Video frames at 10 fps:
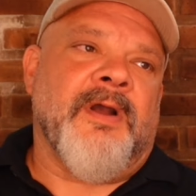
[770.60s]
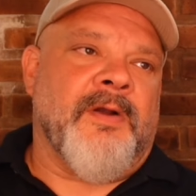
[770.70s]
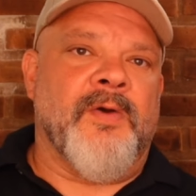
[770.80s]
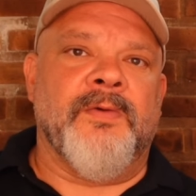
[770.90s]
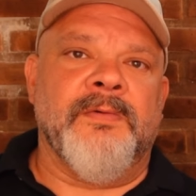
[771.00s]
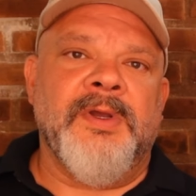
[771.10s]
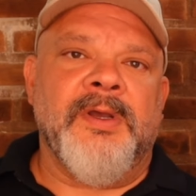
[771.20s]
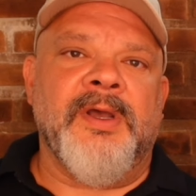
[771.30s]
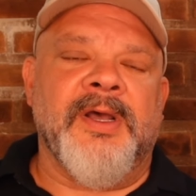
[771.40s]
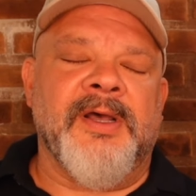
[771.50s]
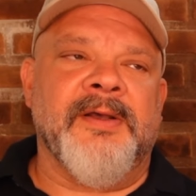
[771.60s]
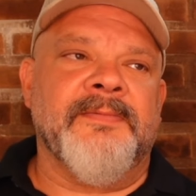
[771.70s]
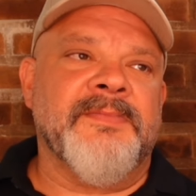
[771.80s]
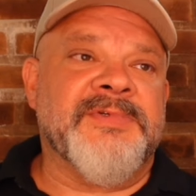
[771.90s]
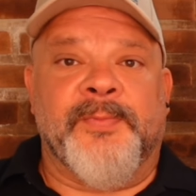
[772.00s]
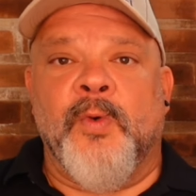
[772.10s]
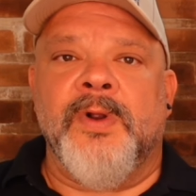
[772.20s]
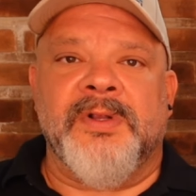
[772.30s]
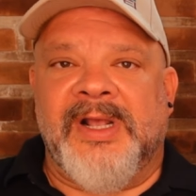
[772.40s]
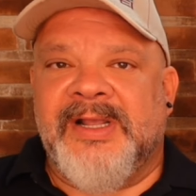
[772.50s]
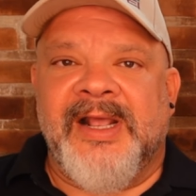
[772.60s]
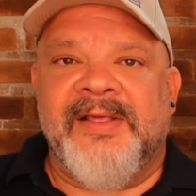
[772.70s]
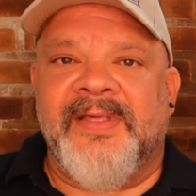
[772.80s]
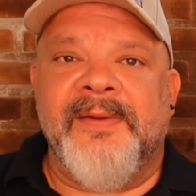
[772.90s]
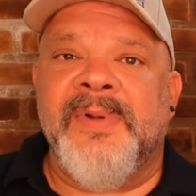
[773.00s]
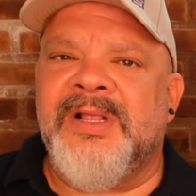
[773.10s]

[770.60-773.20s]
our own uh, support and that kind of thing.